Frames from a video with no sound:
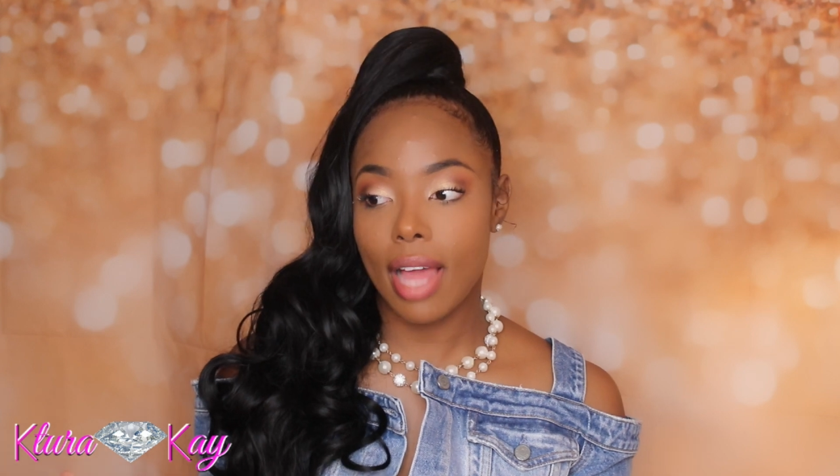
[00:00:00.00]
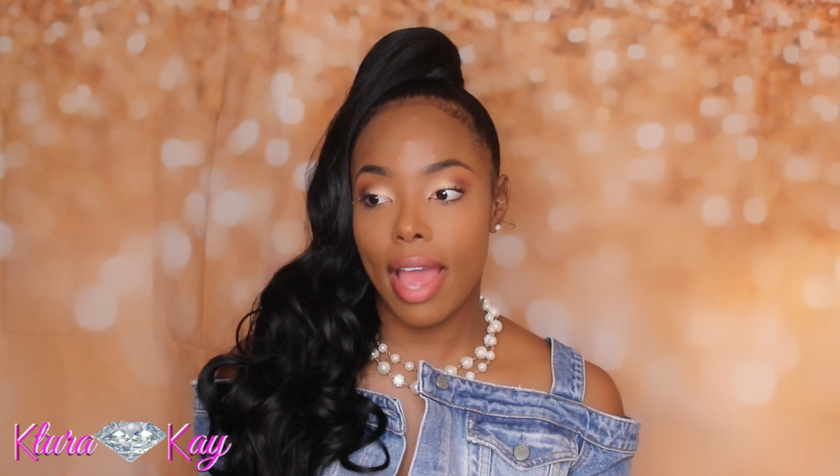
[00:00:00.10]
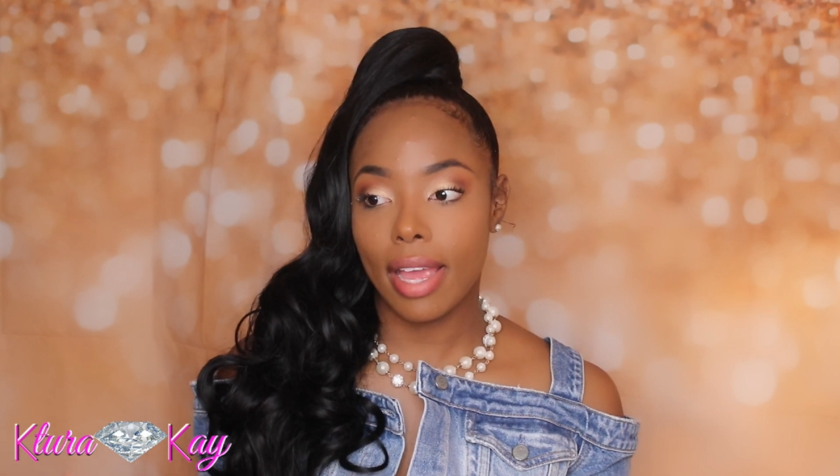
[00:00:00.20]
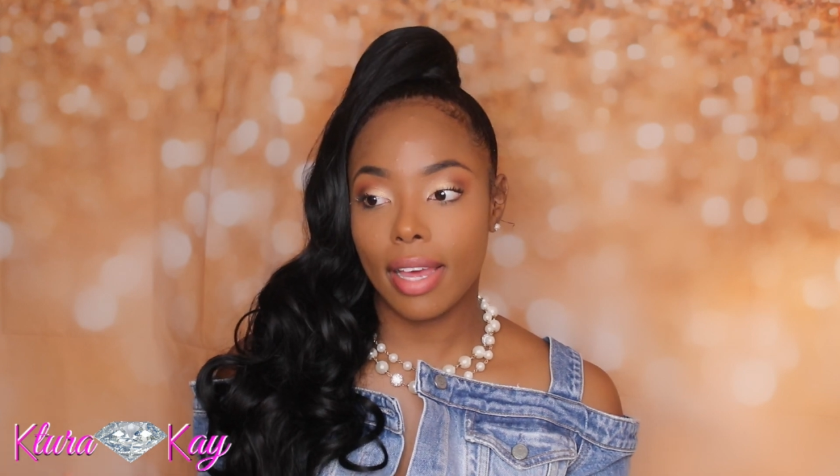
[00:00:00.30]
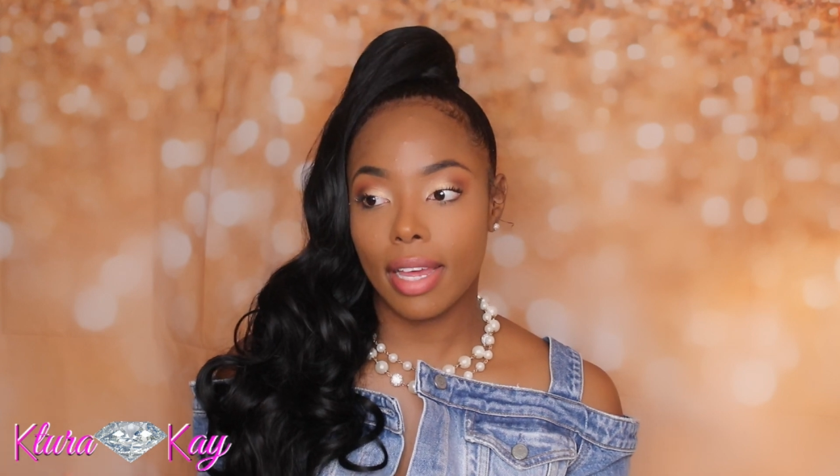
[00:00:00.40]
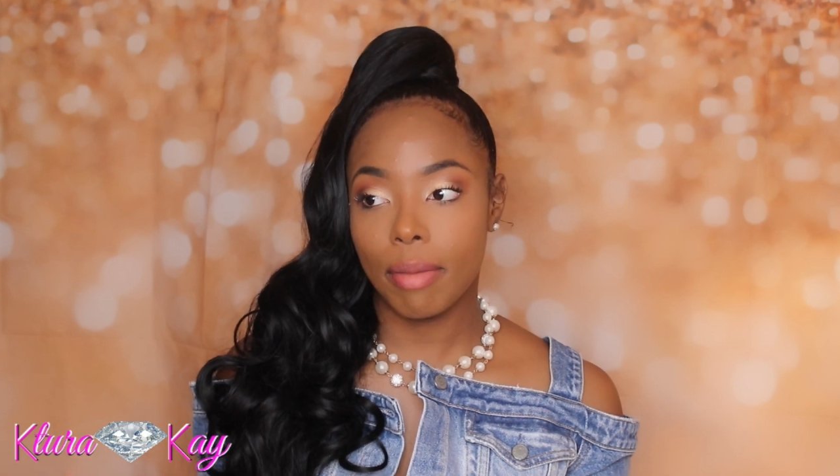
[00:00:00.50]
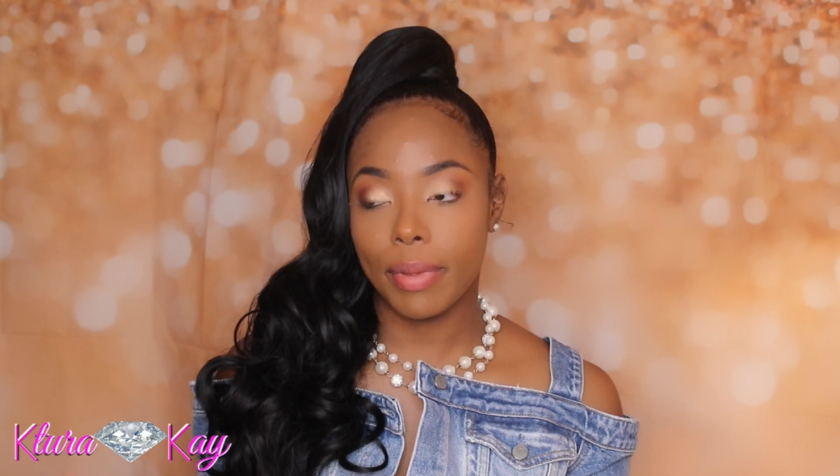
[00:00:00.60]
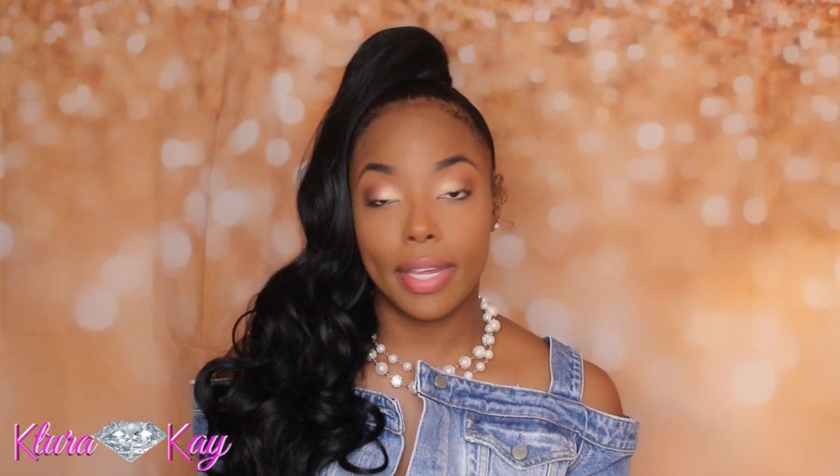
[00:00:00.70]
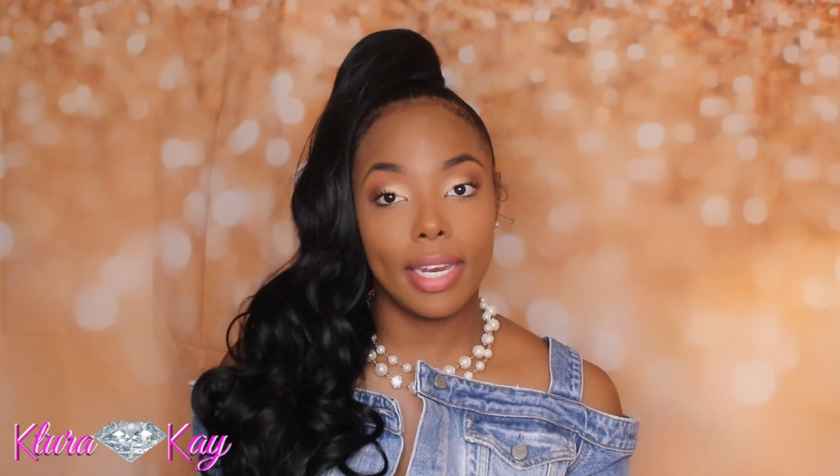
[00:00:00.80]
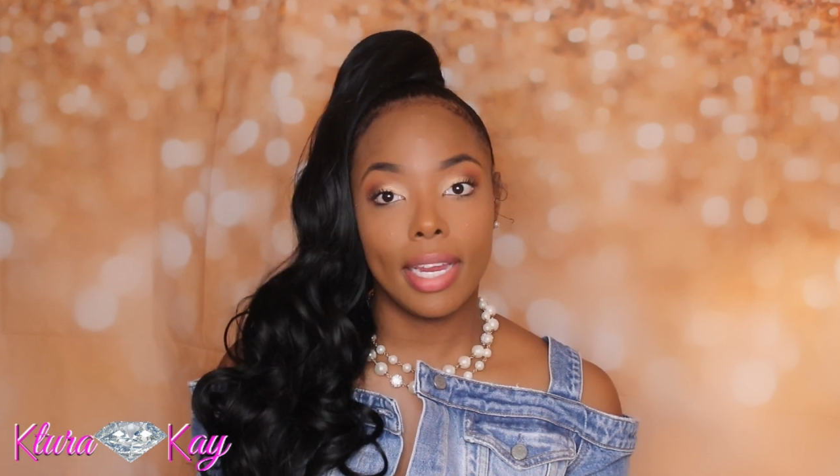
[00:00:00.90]
Like,
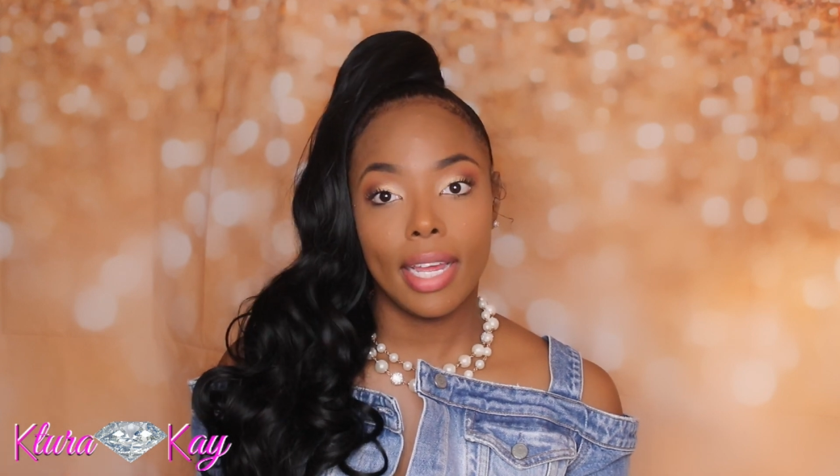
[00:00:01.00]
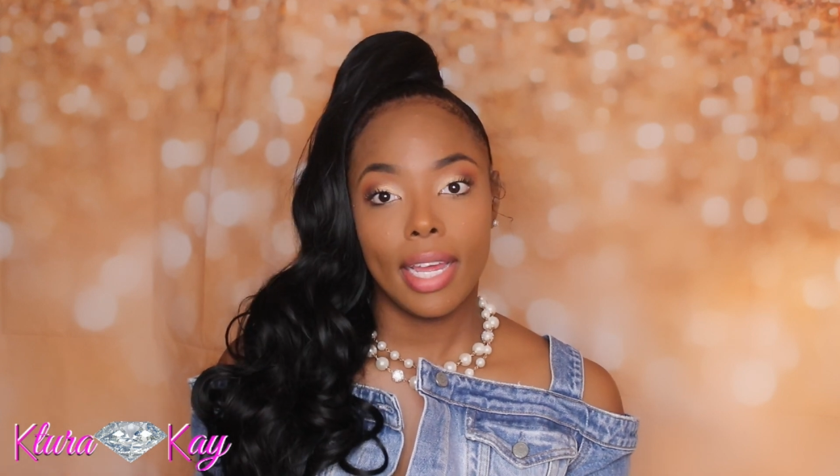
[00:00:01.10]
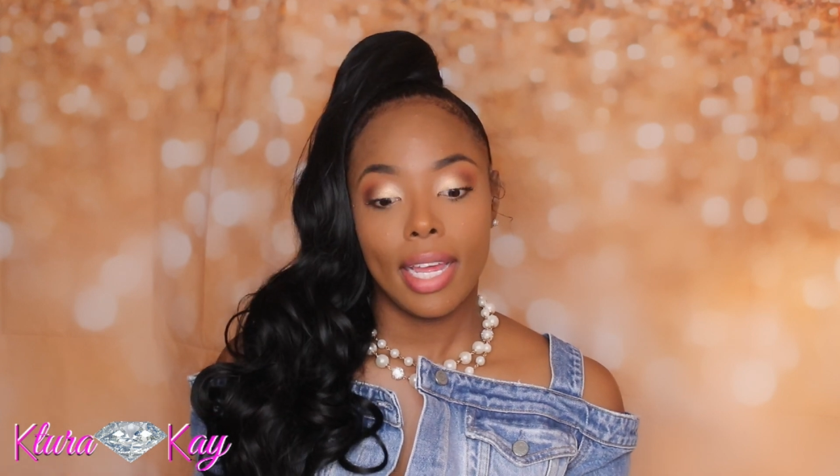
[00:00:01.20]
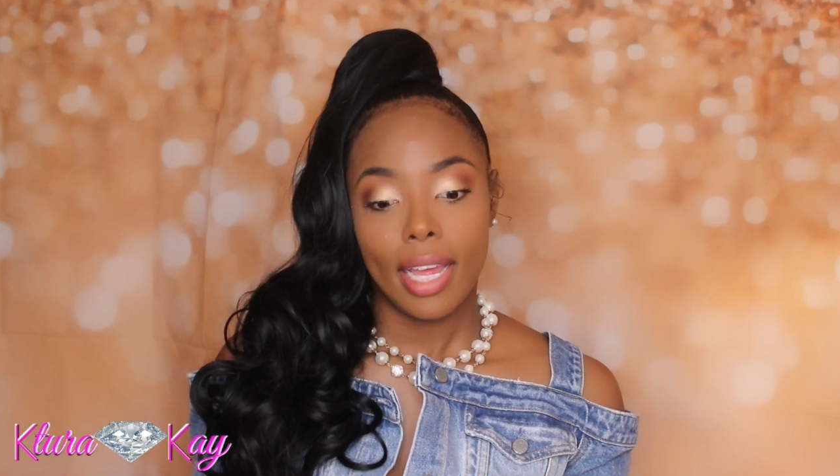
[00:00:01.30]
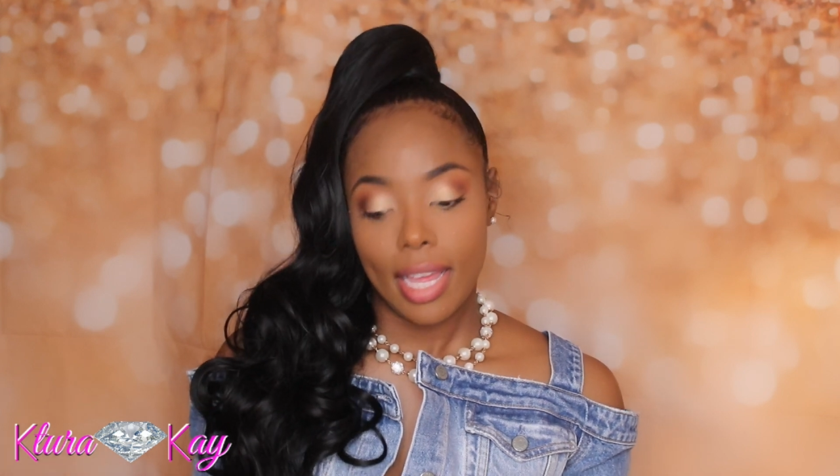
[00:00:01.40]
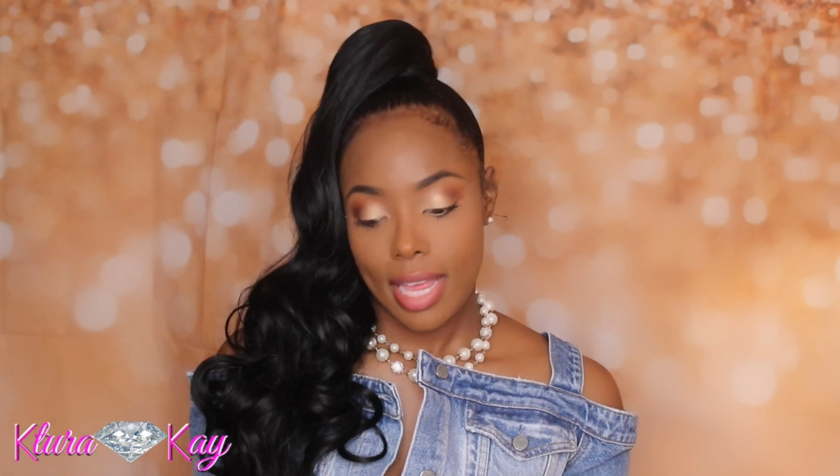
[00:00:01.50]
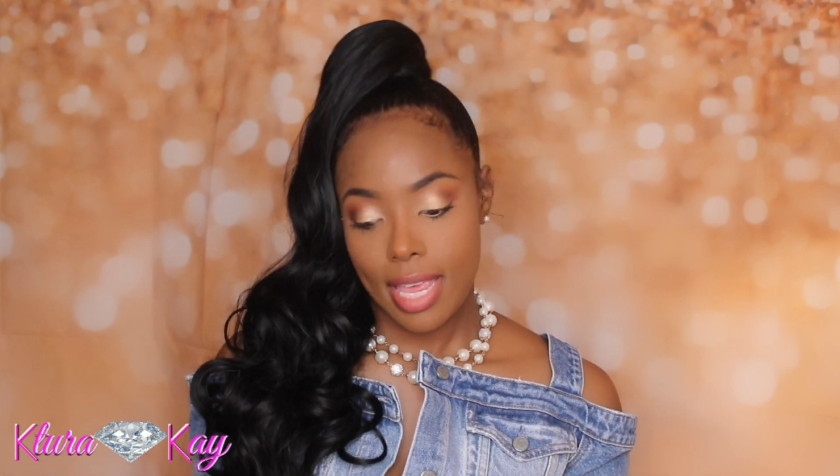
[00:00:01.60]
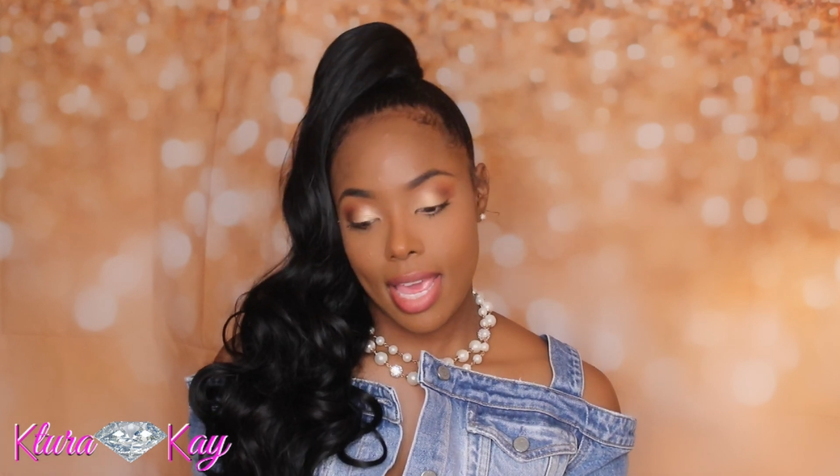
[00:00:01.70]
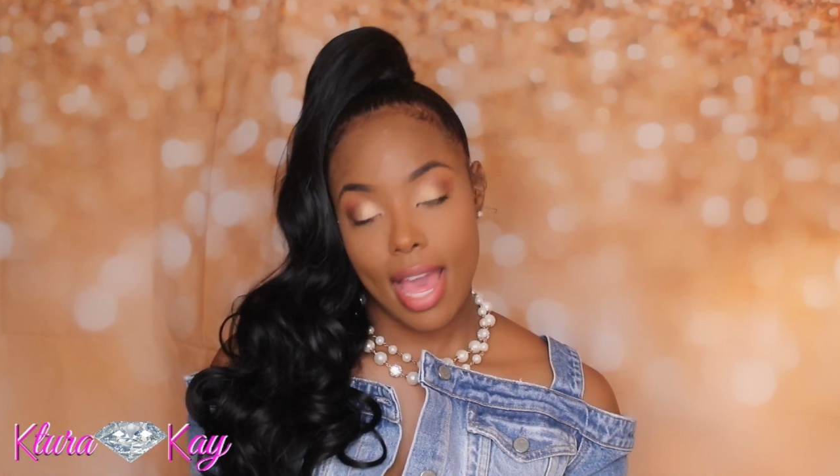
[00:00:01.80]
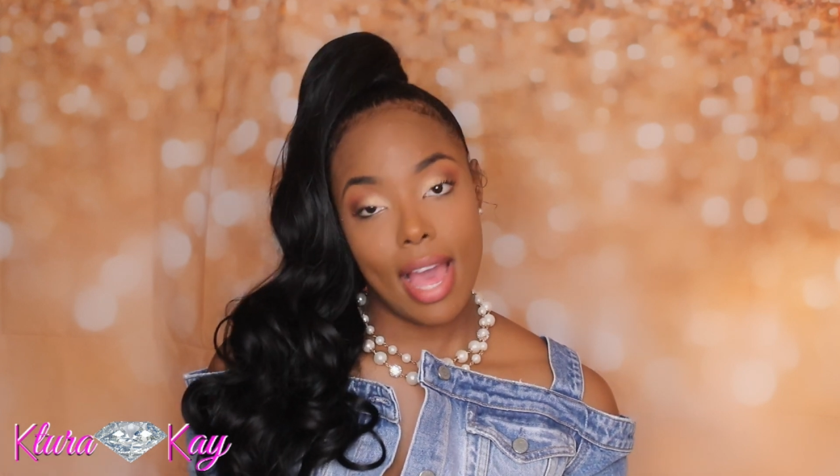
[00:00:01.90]
but
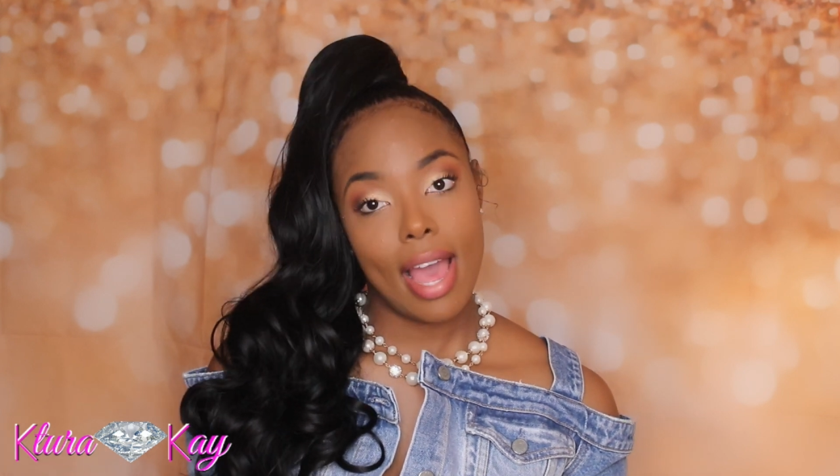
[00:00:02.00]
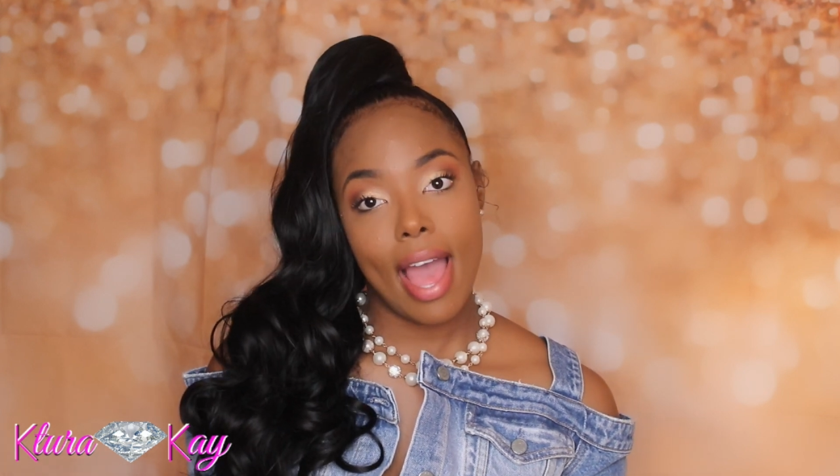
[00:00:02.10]
yeah,